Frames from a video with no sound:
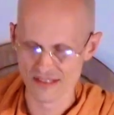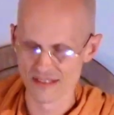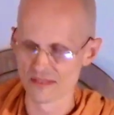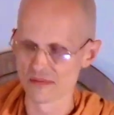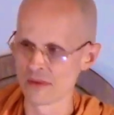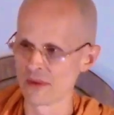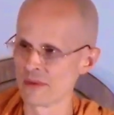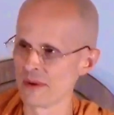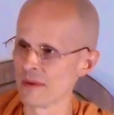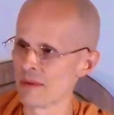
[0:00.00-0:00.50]

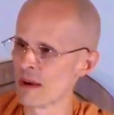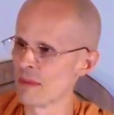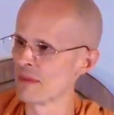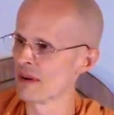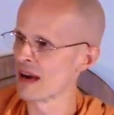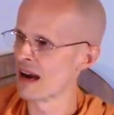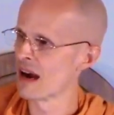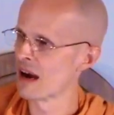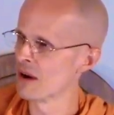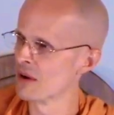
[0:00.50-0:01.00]
We
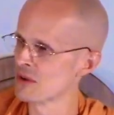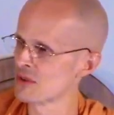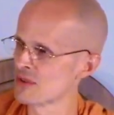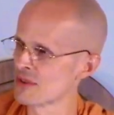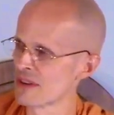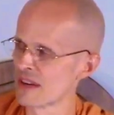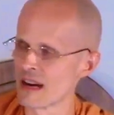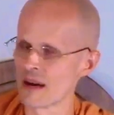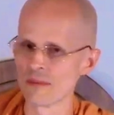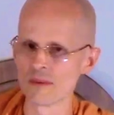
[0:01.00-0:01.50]
remember how
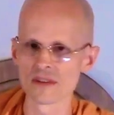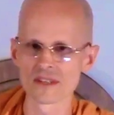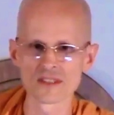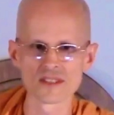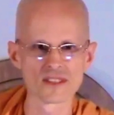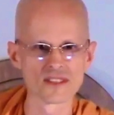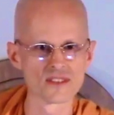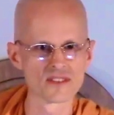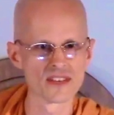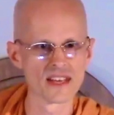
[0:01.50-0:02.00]
Sri
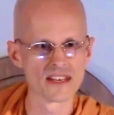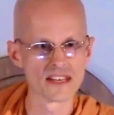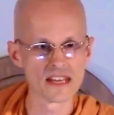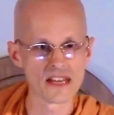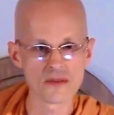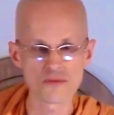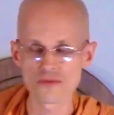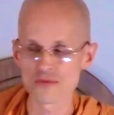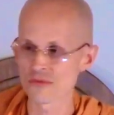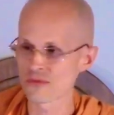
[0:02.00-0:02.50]
Ramakrishna said,
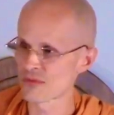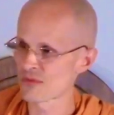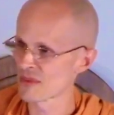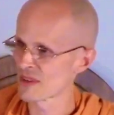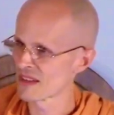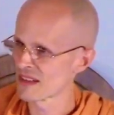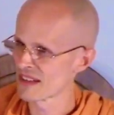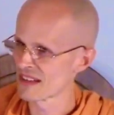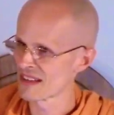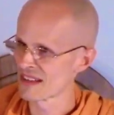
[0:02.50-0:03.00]

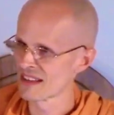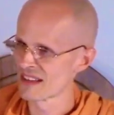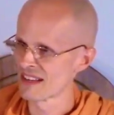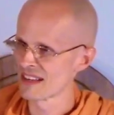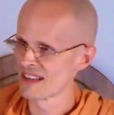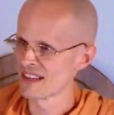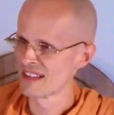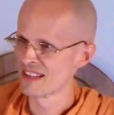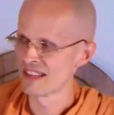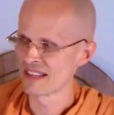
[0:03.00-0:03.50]
if
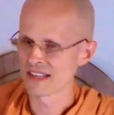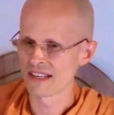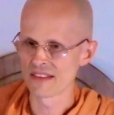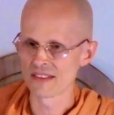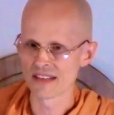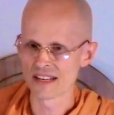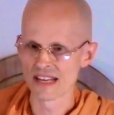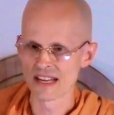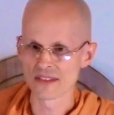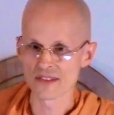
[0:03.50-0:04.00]

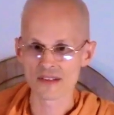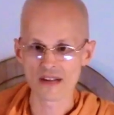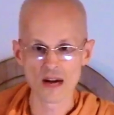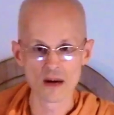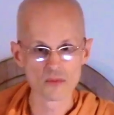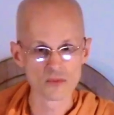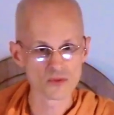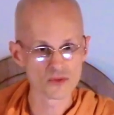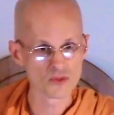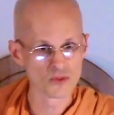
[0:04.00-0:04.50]
Narendranath
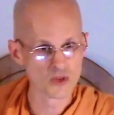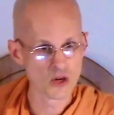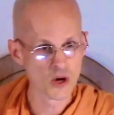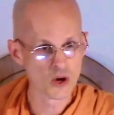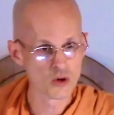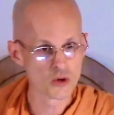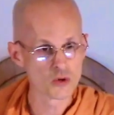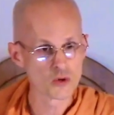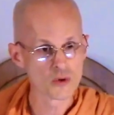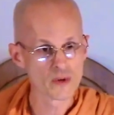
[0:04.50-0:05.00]
comes to
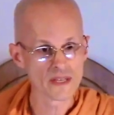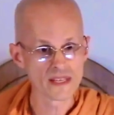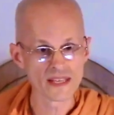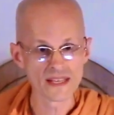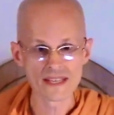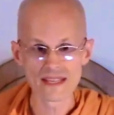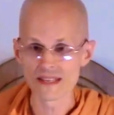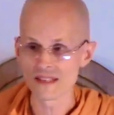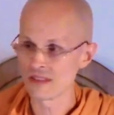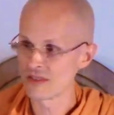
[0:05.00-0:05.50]
know who he
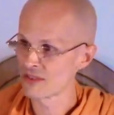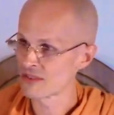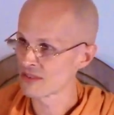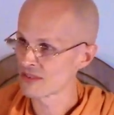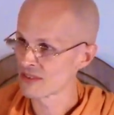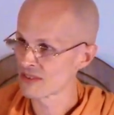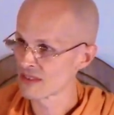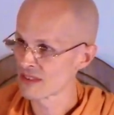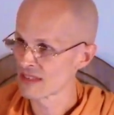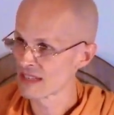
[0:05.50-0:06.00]

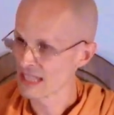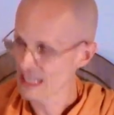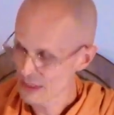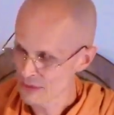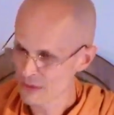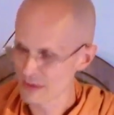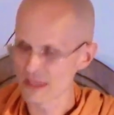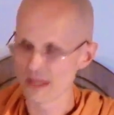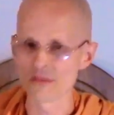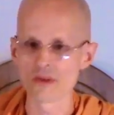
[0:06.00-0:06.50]
is, he
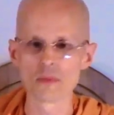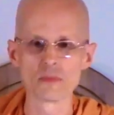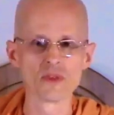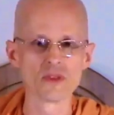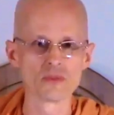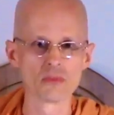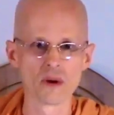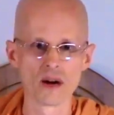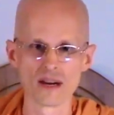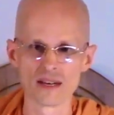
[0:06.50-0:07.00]
will give up
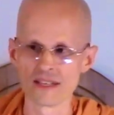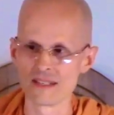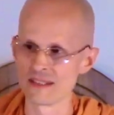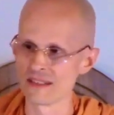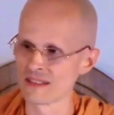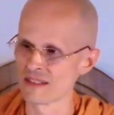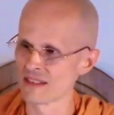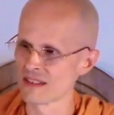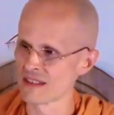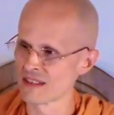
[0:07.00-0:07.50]
his body.
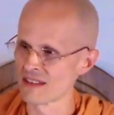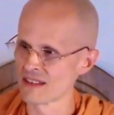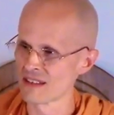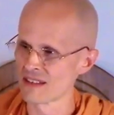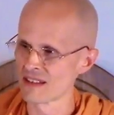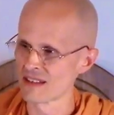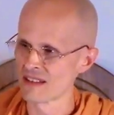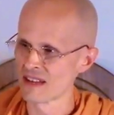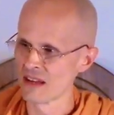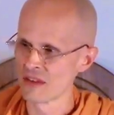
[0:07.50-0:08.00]

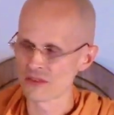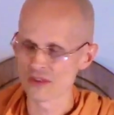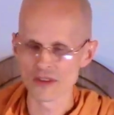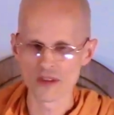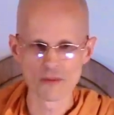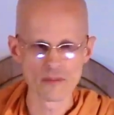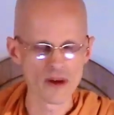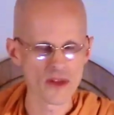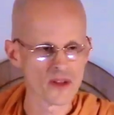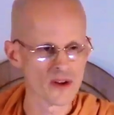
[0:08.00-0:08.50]
So
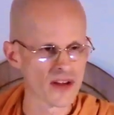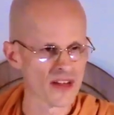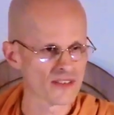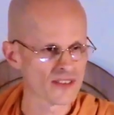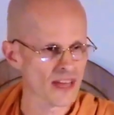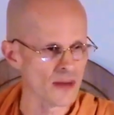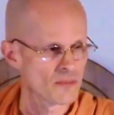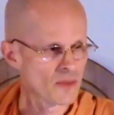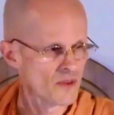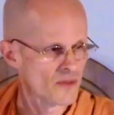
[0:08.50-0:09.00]
the mother has
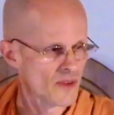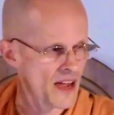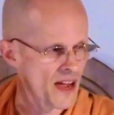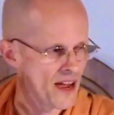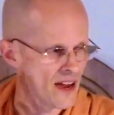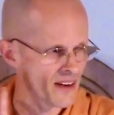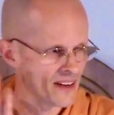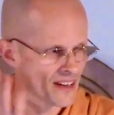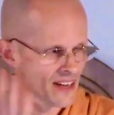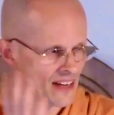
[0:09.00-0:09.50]
kept
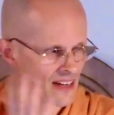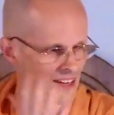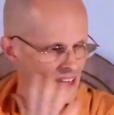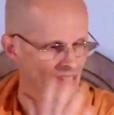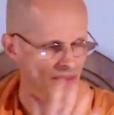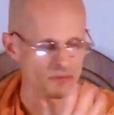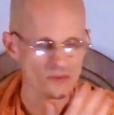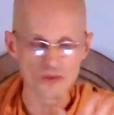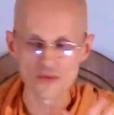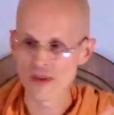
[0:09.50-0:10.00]

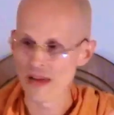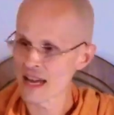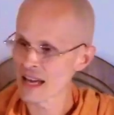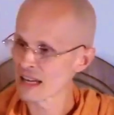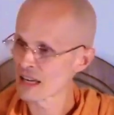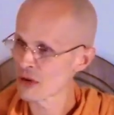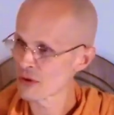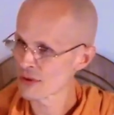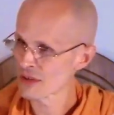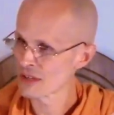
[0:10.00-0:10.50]
a
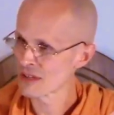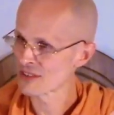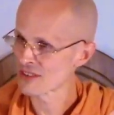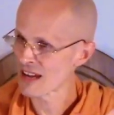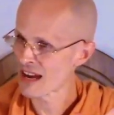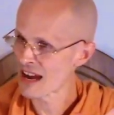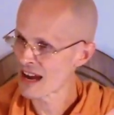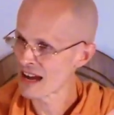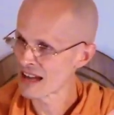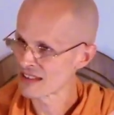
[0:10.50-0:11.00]
veil over his
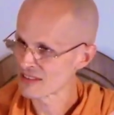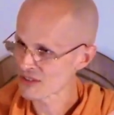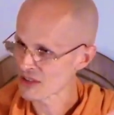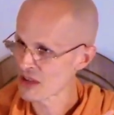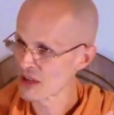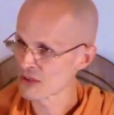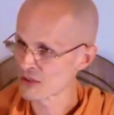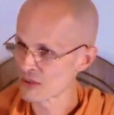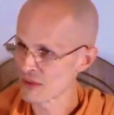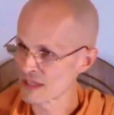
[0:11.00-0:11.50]
eyes,
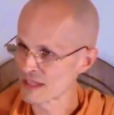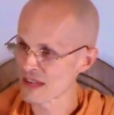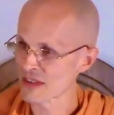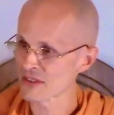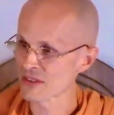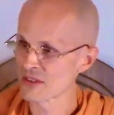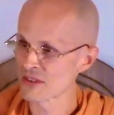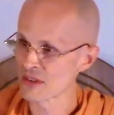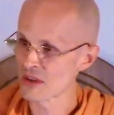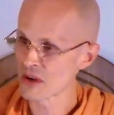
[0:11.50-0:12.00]
so he
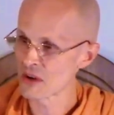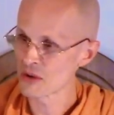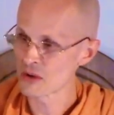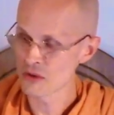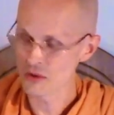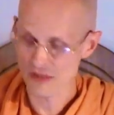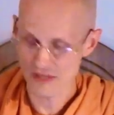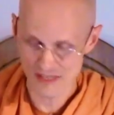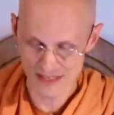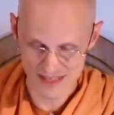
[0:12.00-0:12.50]
doesn't know
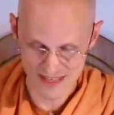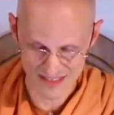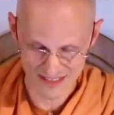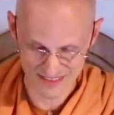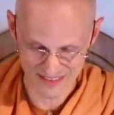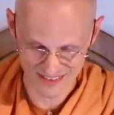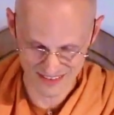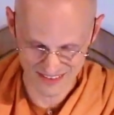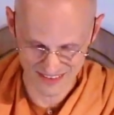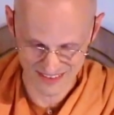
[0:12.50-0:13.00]
who he
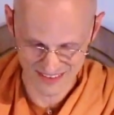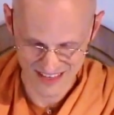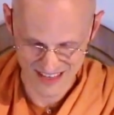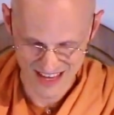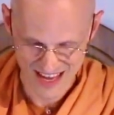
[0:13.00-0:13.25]
is.